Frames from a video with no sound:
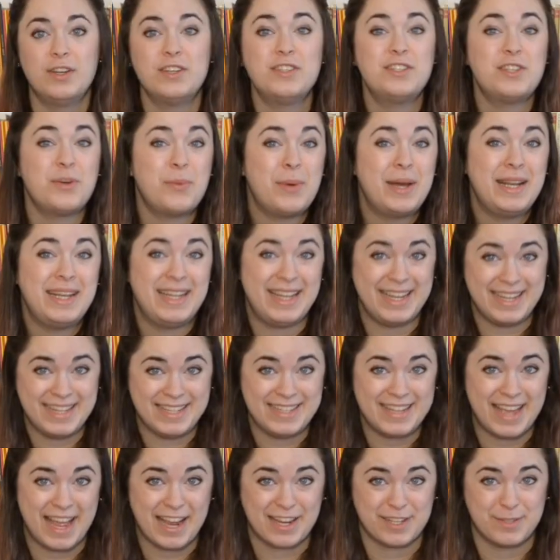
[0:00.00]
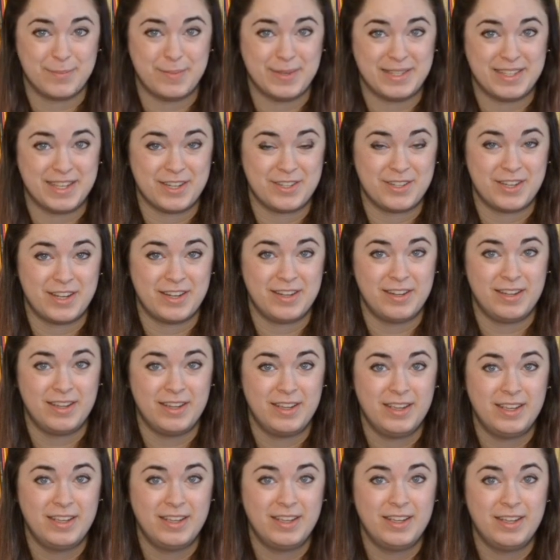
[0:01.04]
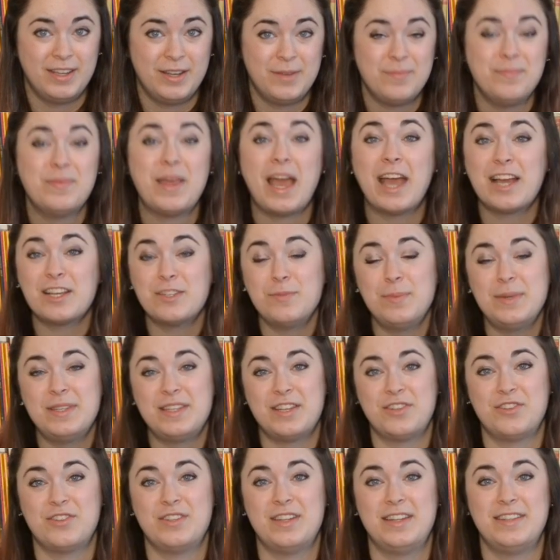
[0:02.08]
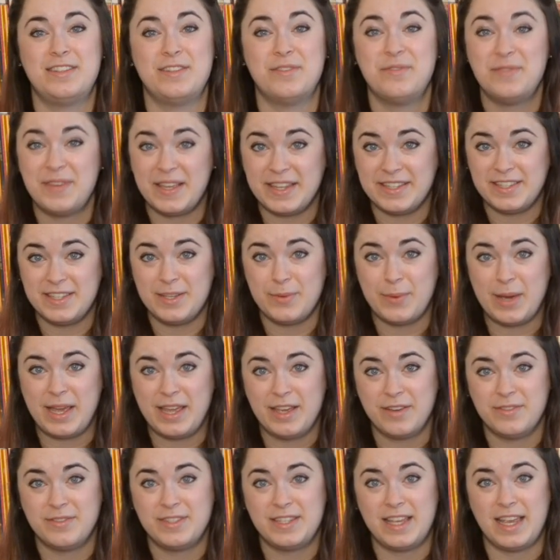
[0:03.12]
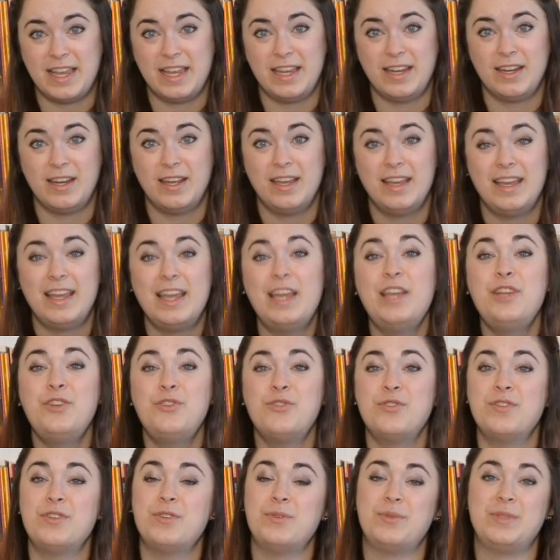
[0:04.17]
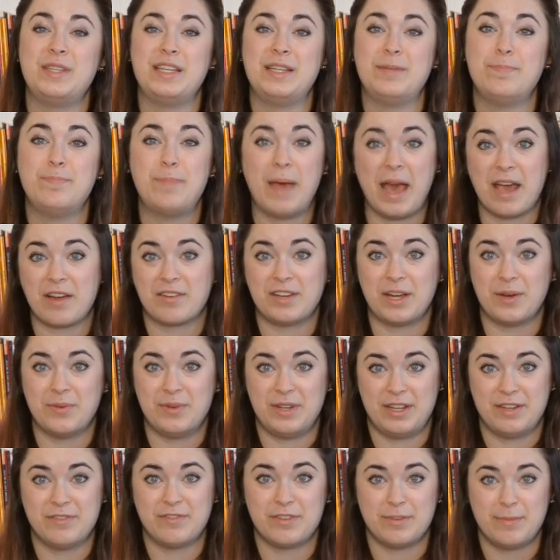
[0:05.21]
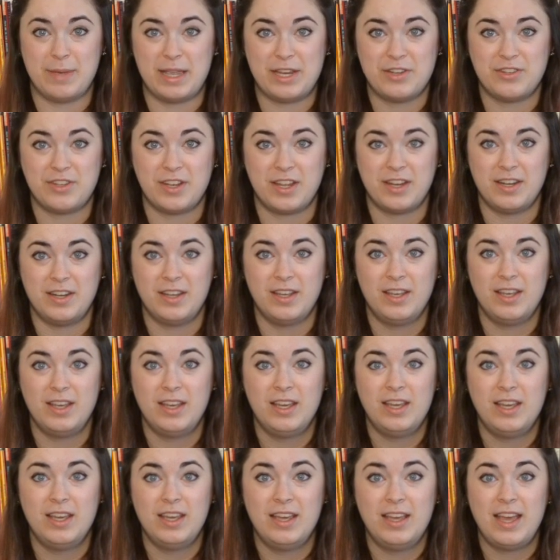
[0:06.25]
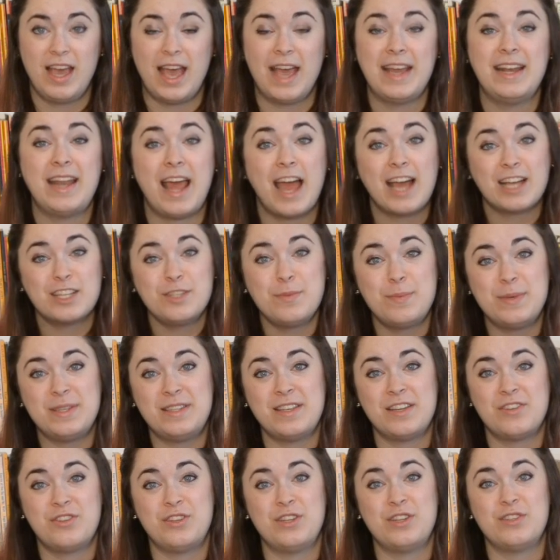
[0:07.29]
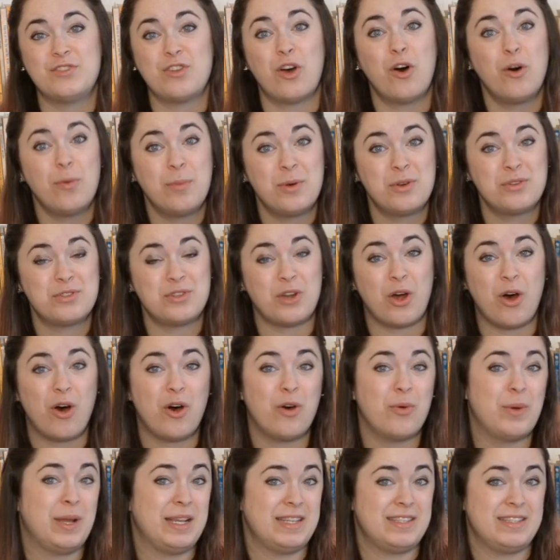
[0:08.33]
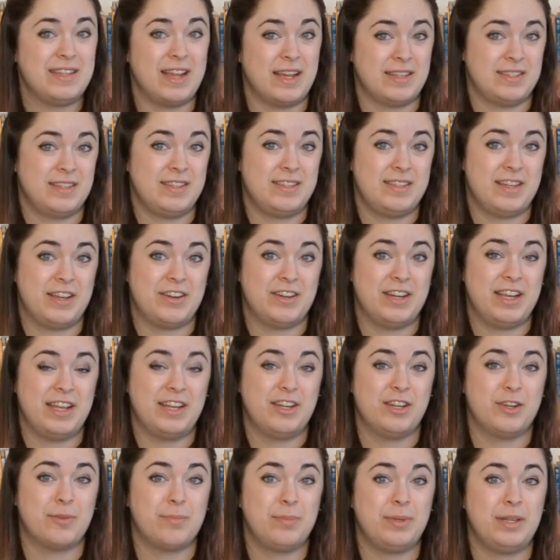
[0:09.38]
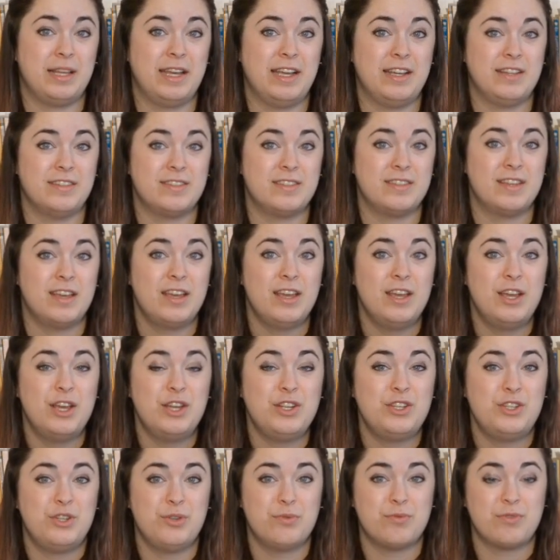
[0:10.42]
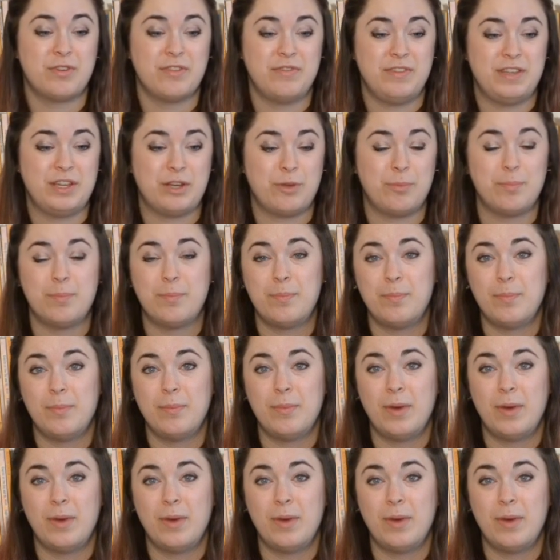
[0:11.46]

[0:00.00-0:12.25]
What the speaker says: So what is exposition? Exposition is a fancy way of saying introducing background information. And exposition is almost always necessary in your plays to reveal